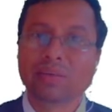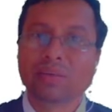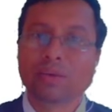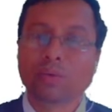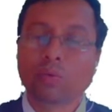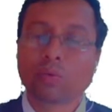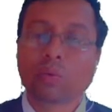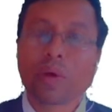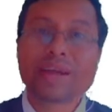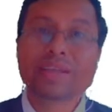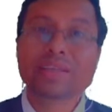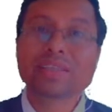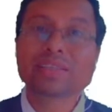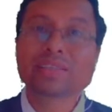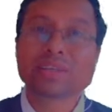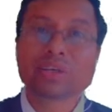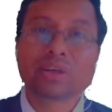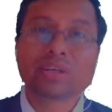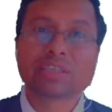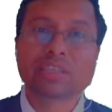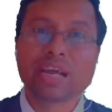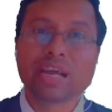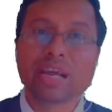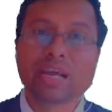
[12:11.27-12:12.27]
Why it is
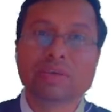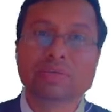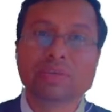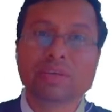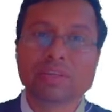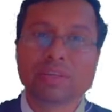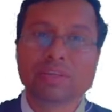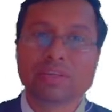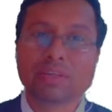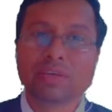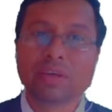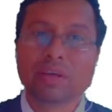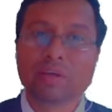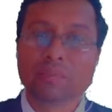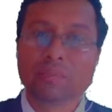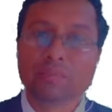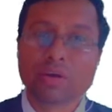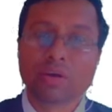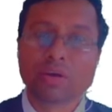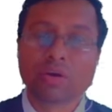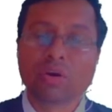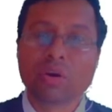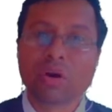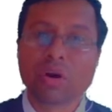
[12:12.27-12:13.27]
not relevant?
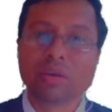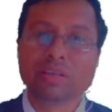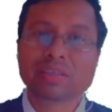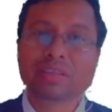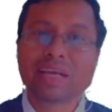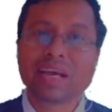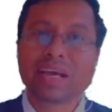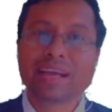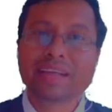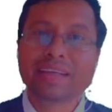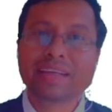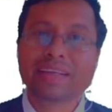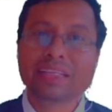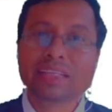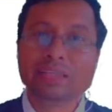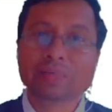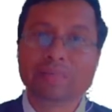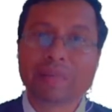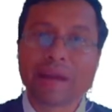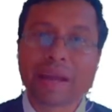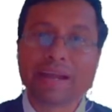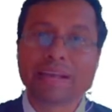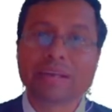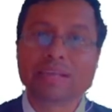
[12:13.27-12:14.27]
Because it is
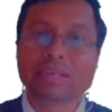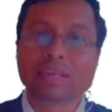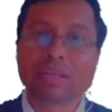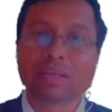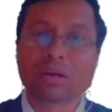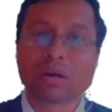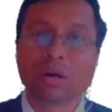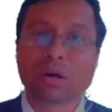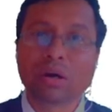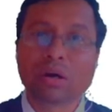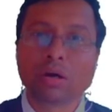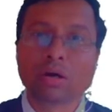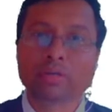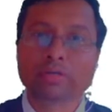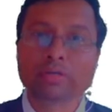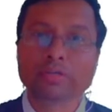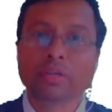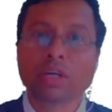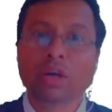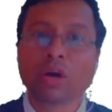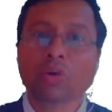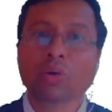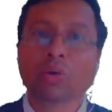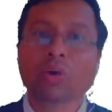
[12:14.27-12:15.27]
predictor of
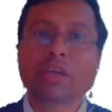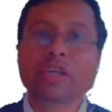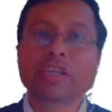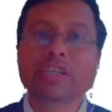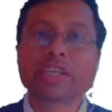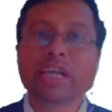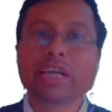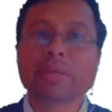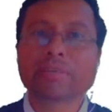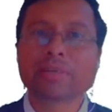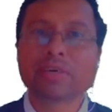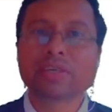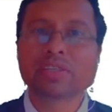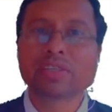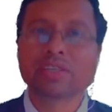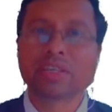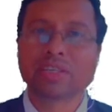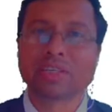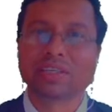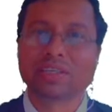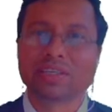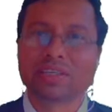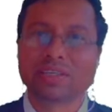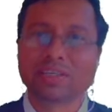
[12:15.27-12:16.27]
only
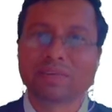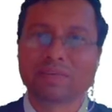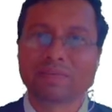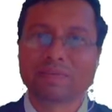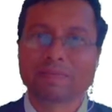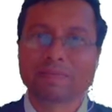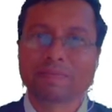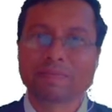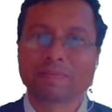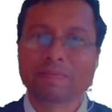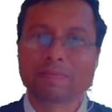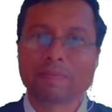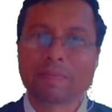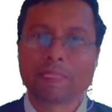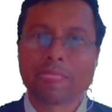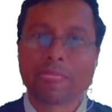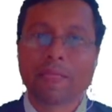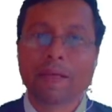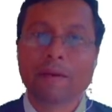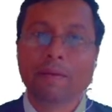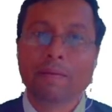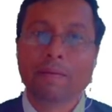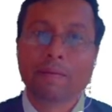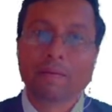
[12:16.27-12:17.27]
10%.
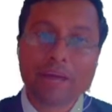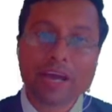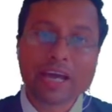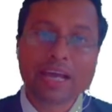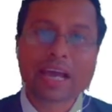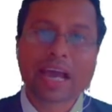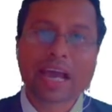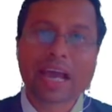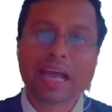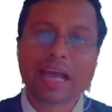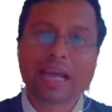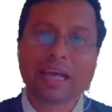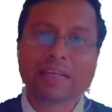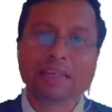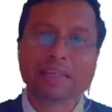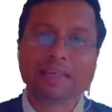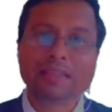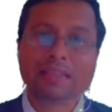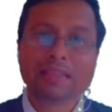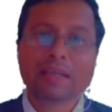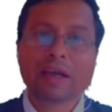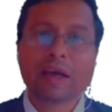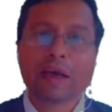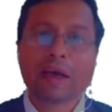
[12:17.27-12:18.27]
Whereas
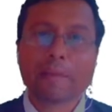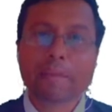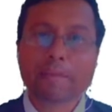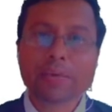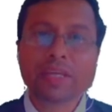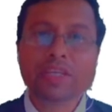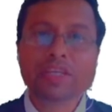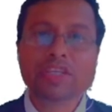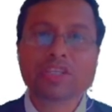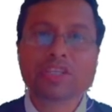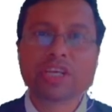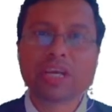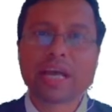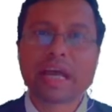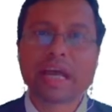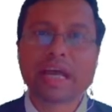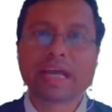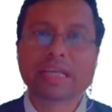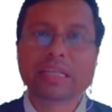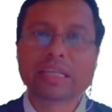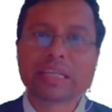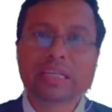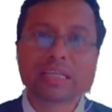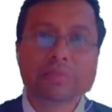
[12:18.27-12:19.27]
BJI,
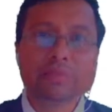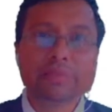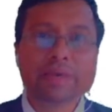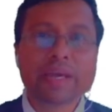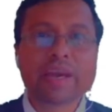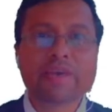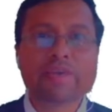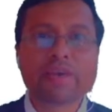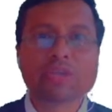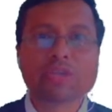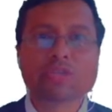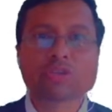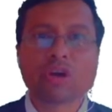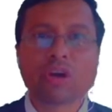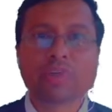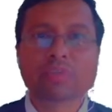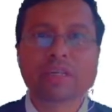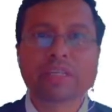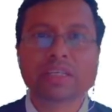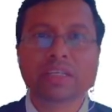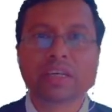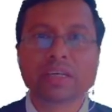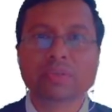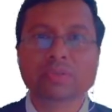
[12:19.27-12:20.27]
that is behavioral job
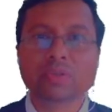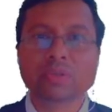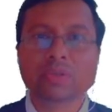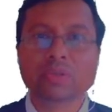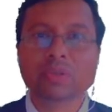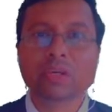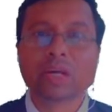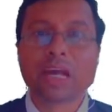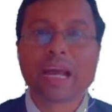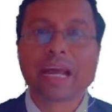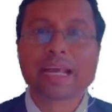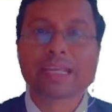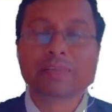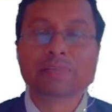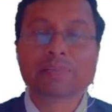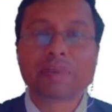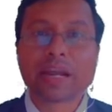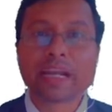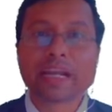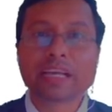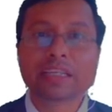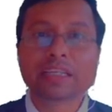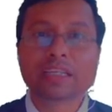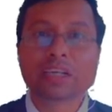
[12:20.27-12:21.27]
interview, is
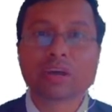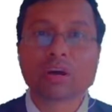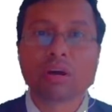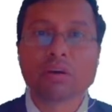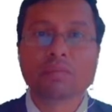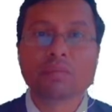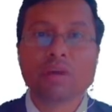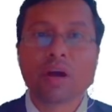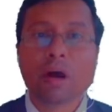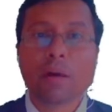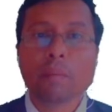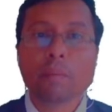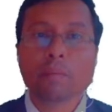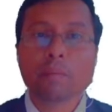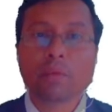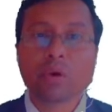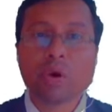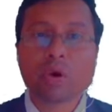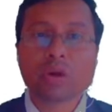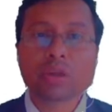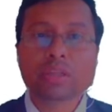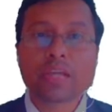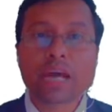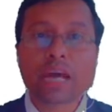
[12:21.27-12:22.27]
predictor of
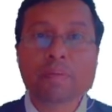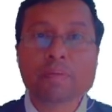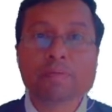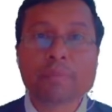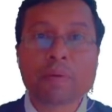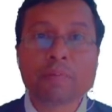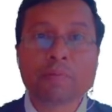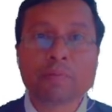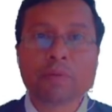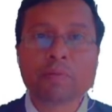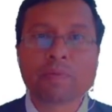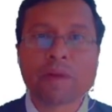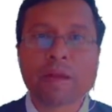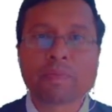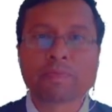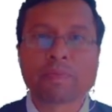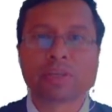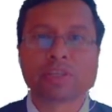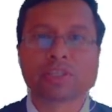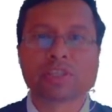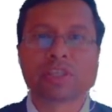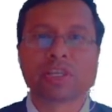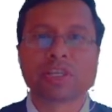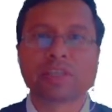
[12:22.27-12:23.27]
more than
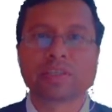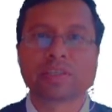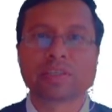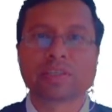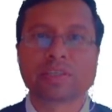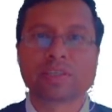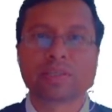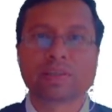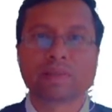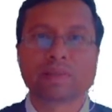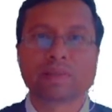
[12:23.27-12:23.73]
55%.